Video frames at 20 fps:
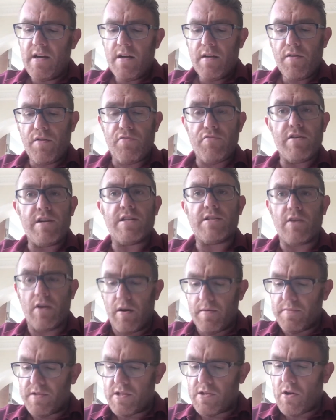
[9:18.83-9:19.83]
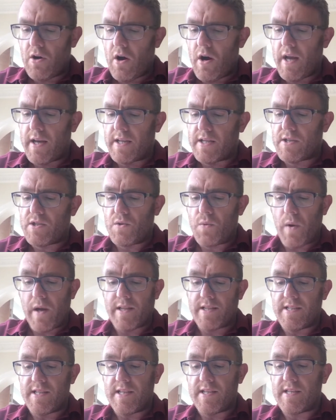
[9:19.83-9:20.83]
3 times 9 is
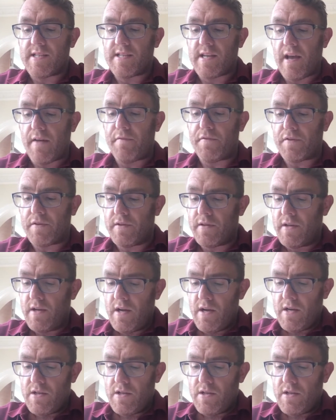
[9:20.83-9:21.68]
27.